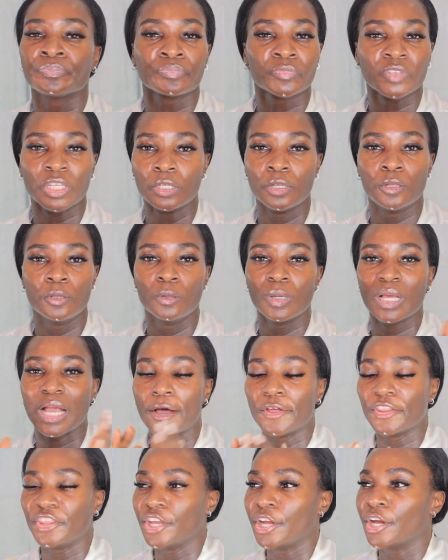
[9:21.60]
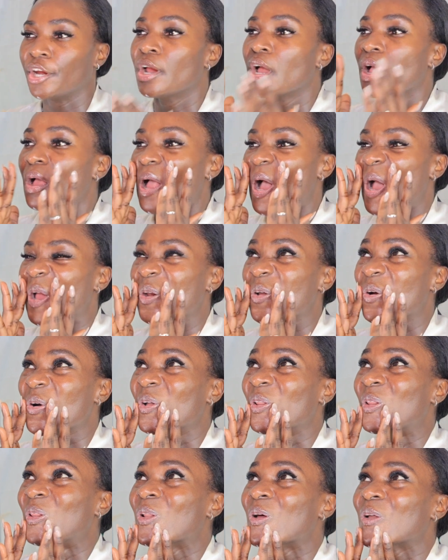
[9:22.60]
you know, look out there. I know
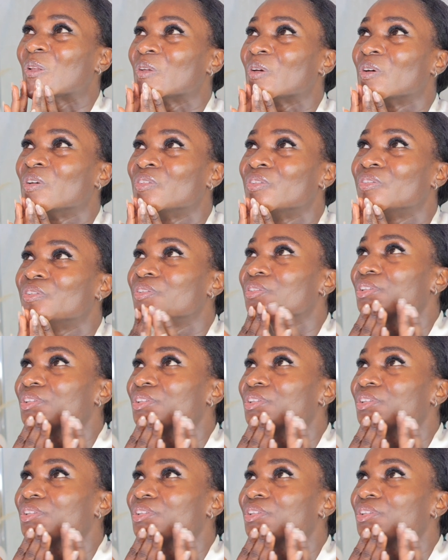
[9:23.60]
a lot of